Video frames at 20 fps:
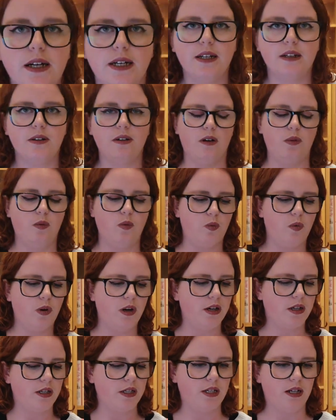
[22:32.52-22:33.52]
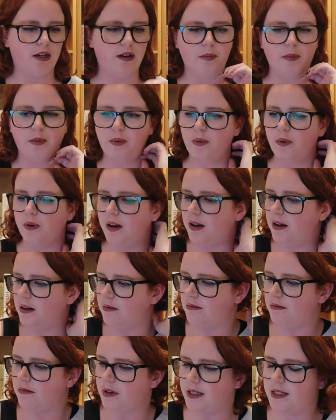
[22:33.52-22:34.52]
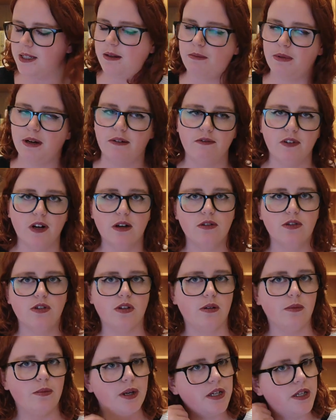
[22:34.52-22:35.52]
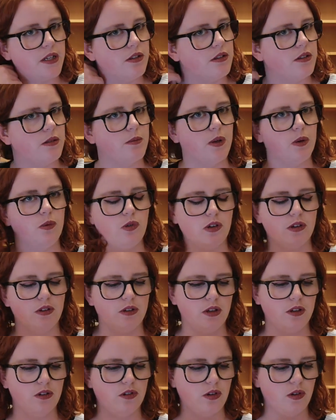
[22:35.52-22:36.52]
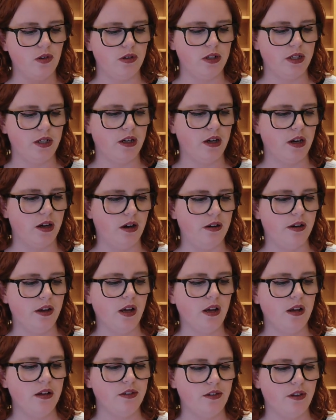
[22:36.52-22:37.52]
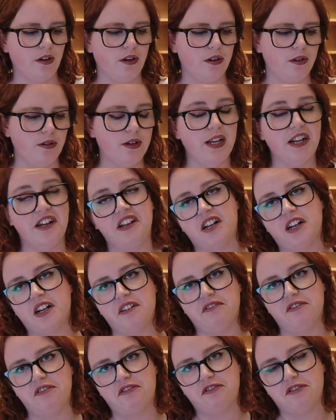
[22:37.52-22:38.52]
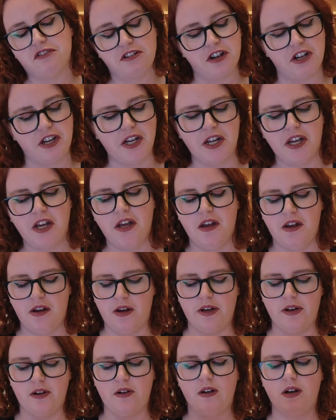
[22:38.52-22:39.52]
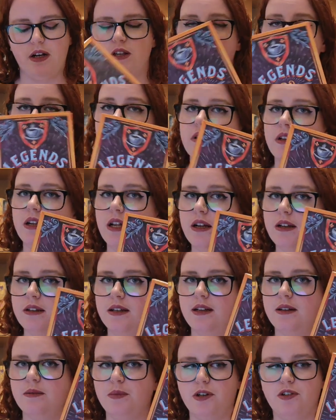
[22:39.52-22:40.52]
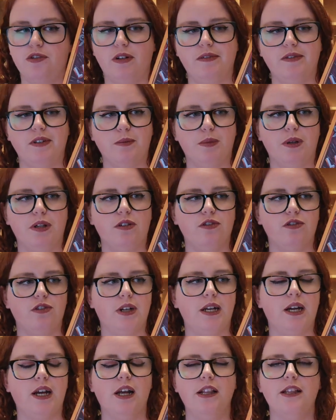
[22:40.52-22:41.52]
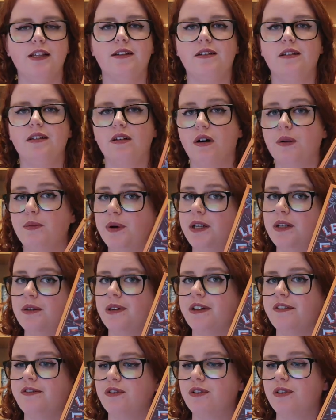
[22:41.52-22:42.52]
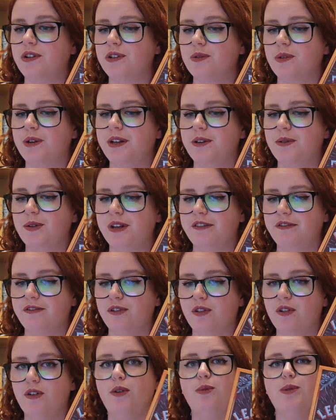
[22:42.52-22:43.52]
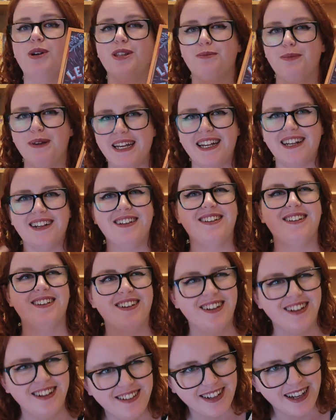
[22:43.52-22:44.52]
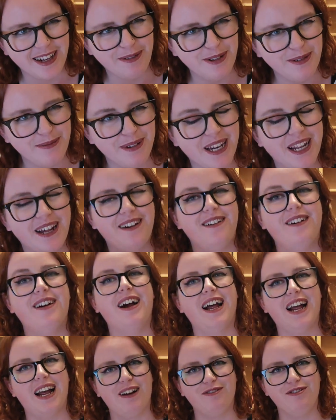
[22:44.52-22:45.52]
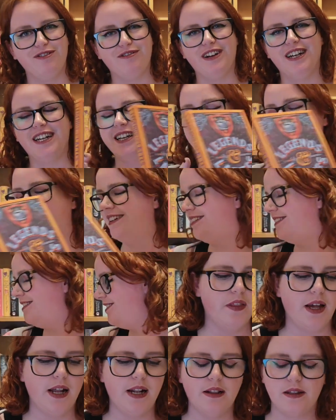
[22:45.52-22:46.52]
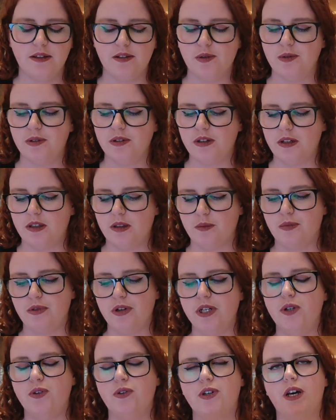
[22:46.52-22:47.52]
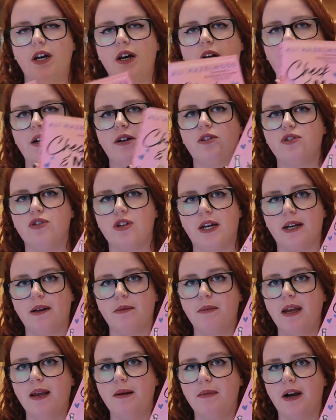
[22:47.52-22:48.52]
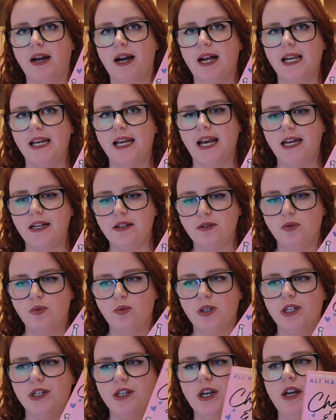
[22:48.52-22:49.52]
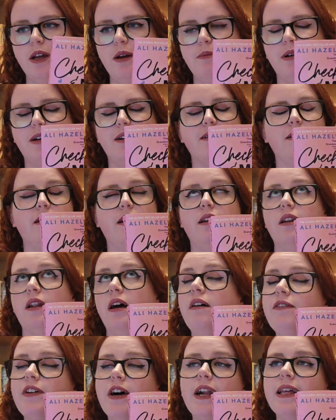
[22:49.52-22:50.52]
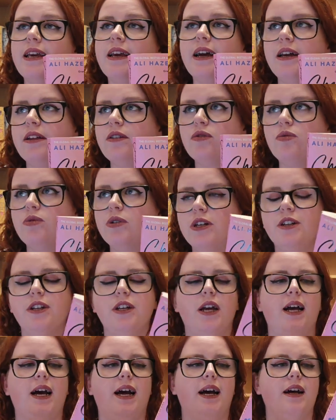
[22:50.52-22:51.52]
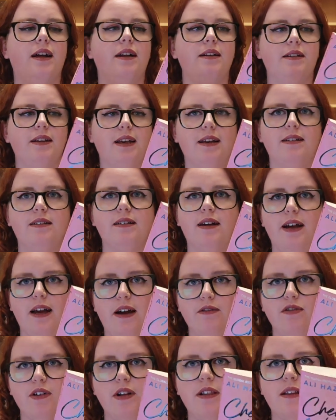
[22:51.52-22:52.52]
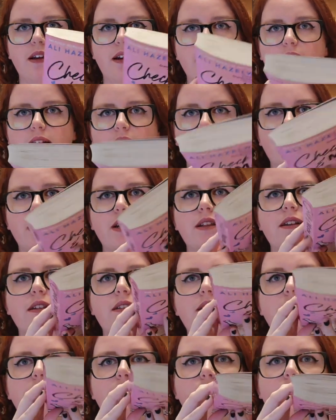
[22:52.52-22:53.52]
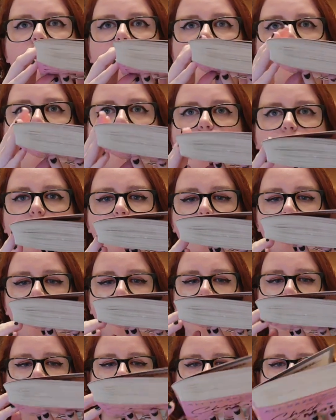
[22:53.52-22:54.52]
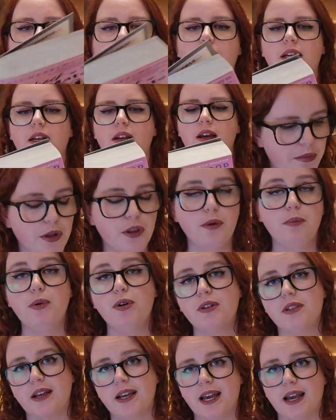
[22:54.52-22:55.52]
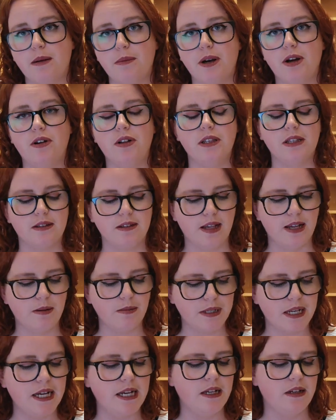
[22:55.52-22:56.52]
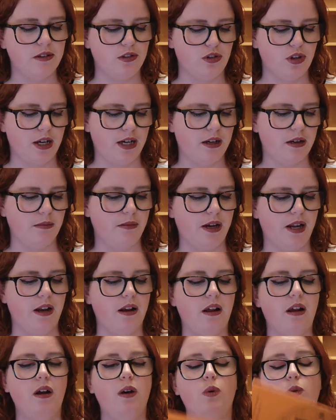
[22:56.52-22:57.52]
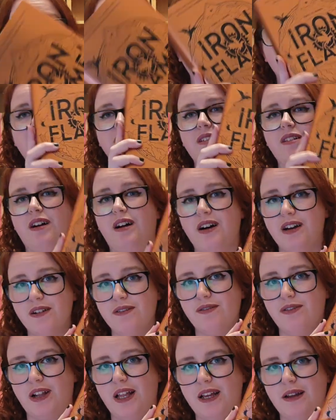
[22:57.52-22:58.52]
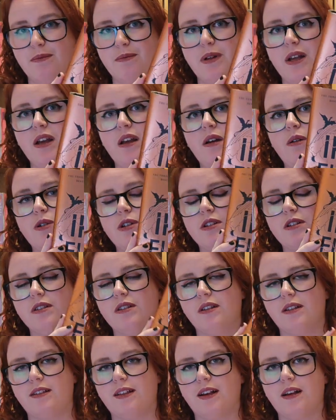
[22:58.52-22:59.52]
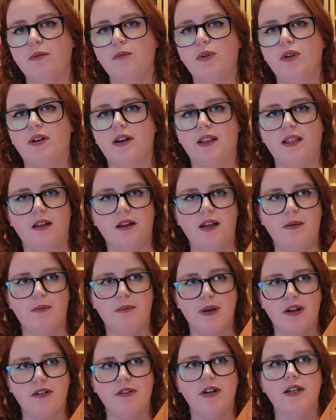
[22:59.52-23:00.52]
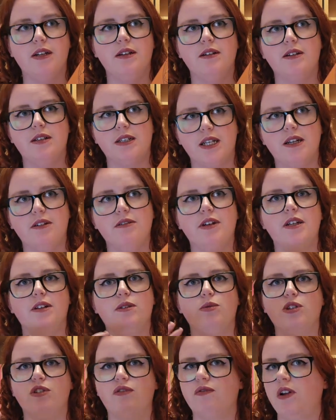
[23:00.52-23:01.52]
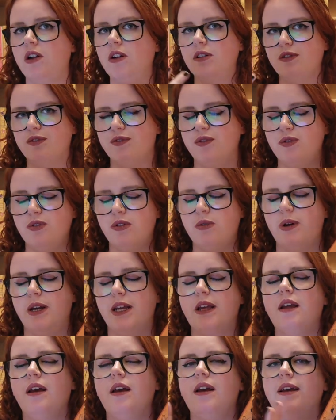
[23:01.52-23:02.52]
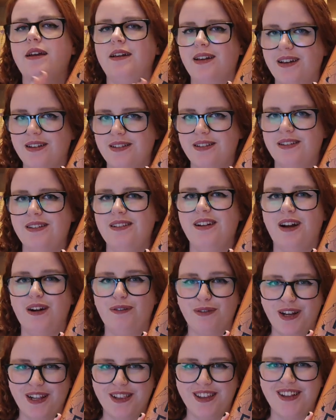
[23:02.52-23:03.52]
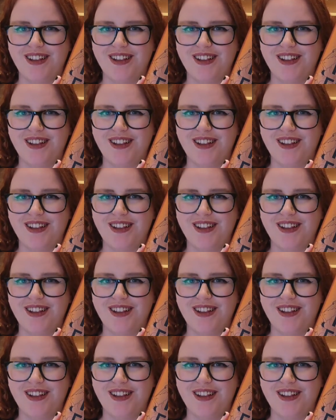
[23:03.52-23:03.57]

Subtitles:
had worked up a £10 voucher by using my Waterstones loyalty card, so technically for free I got Legends and Lattes by Travis Baldry. This is on my 24 in 2024, which means, say it with me now, I haven't read it yet. Then this was another pre-order. I got Check and Mate by Ali Hazelwood because I love Ali Hazelwood, and yes, I have read this, as you can tell by the wonky spine. But the book that came out on the same day as Check and Mate was Iron Flame, which is the second book in the Empyrean series, which follows Fourth Wing. Yes, I read